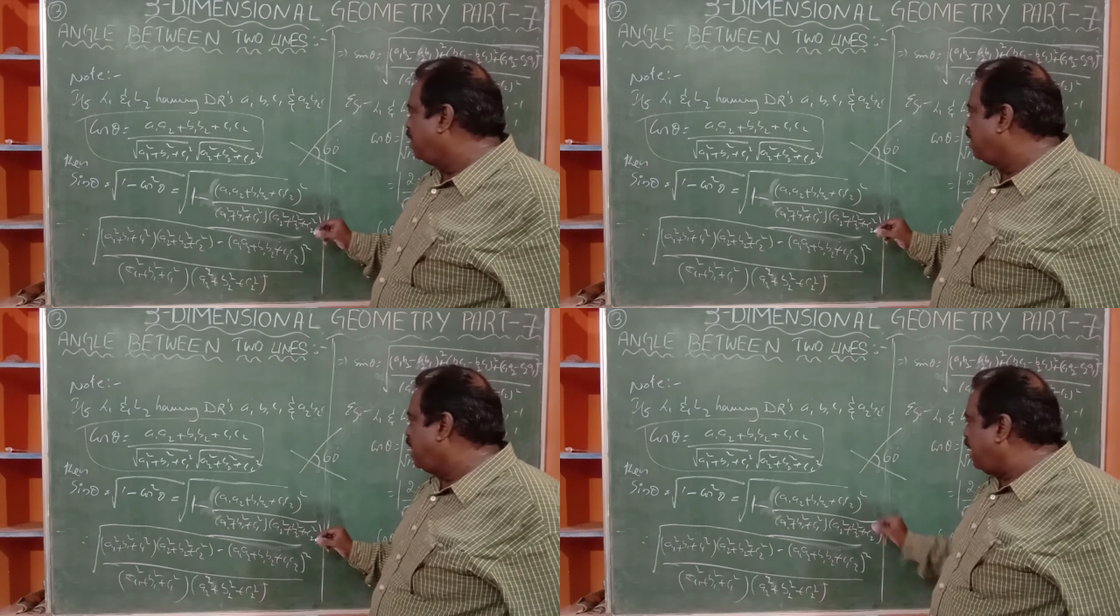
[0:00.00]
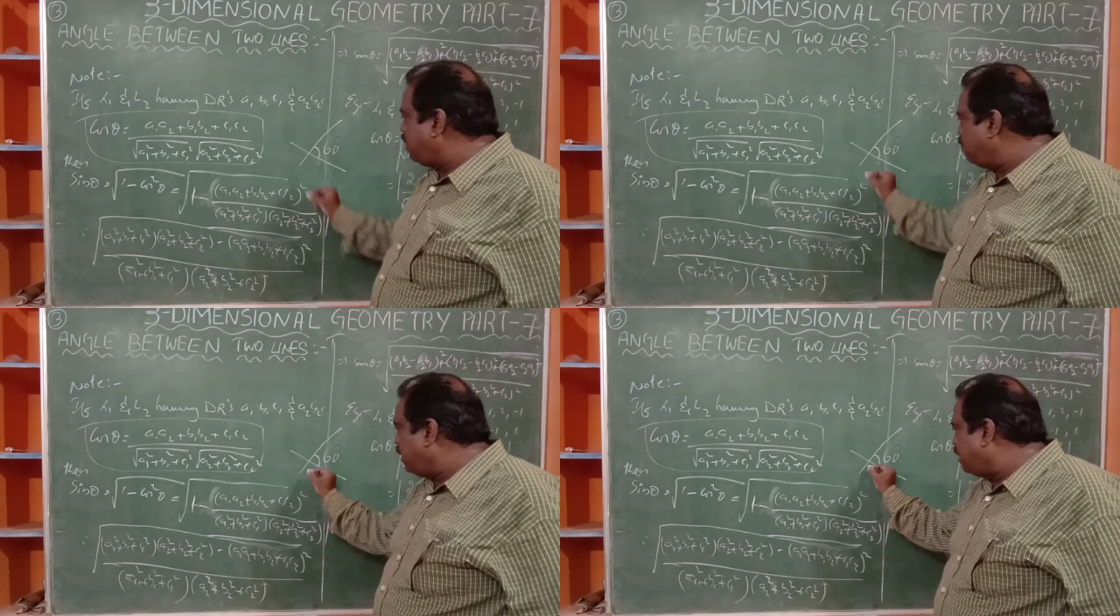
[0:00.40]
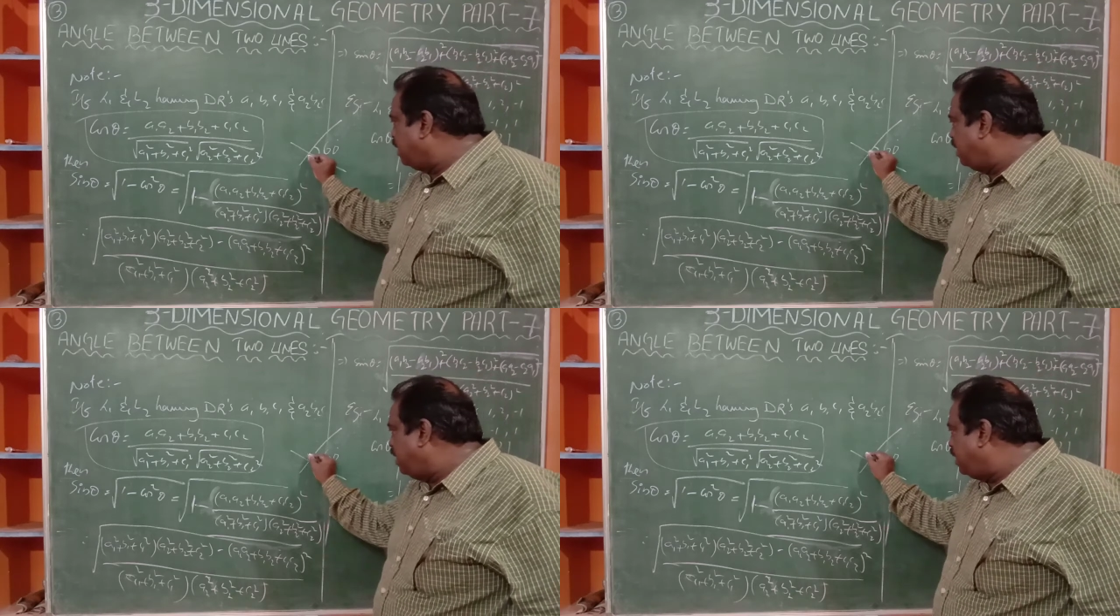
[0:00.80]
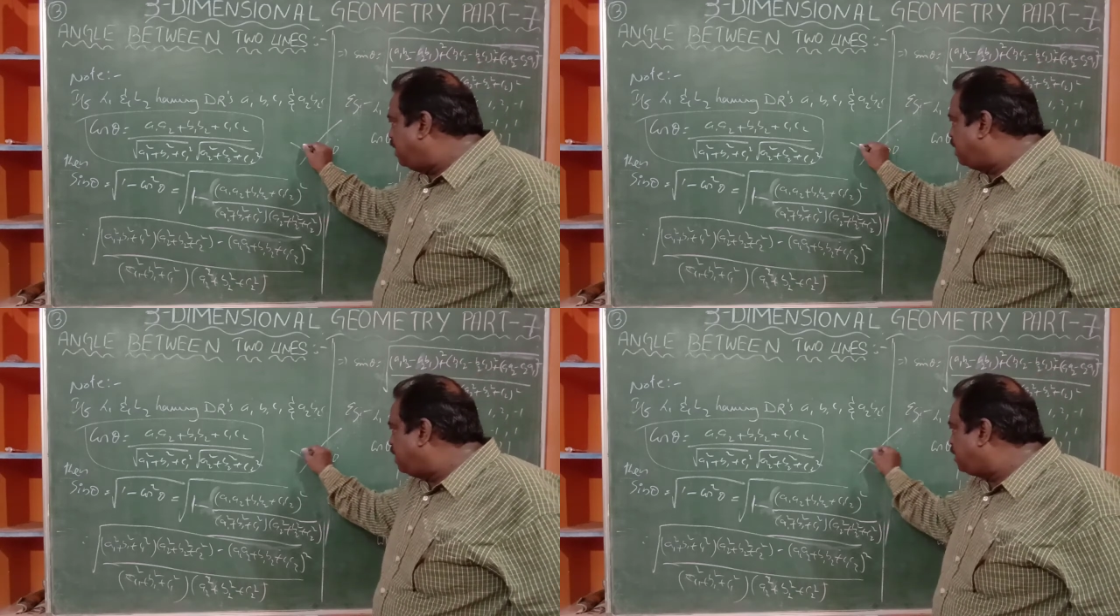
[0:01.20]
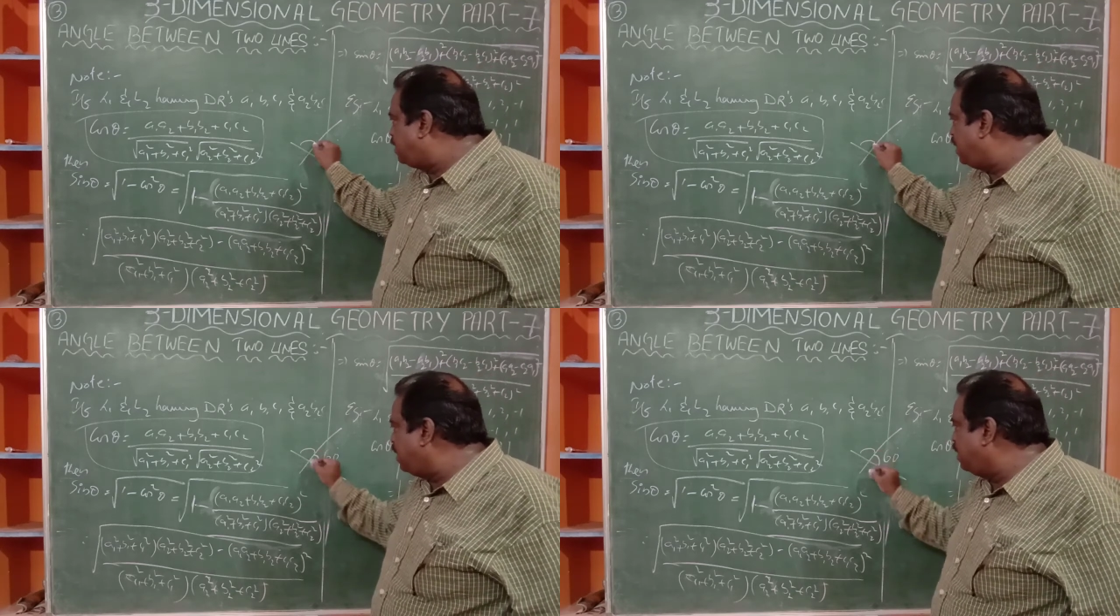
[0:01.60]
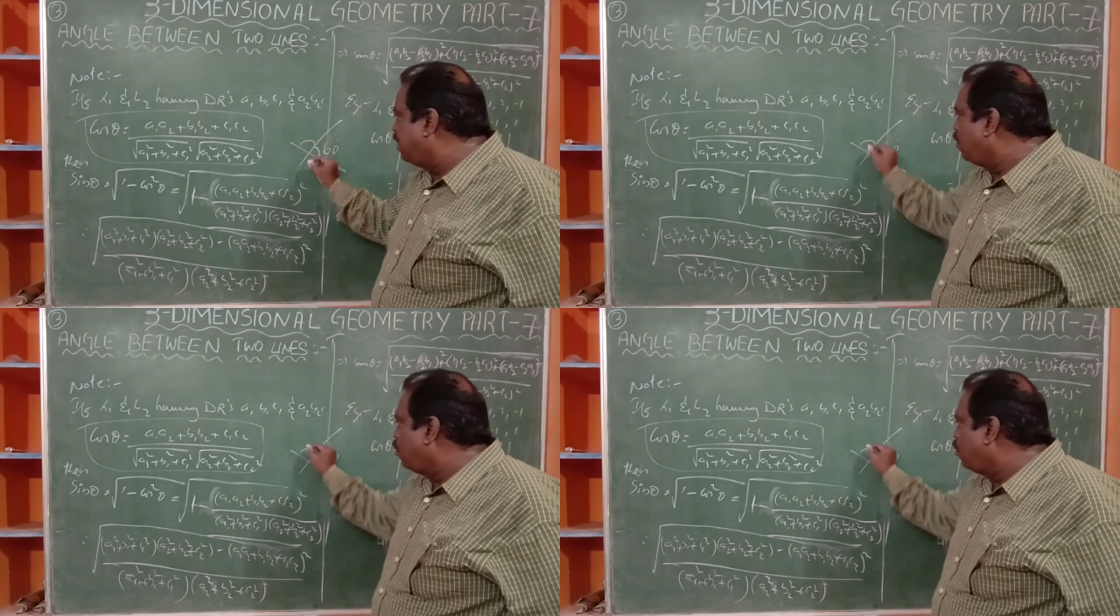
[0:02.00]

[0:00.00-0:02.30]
Automatically it is a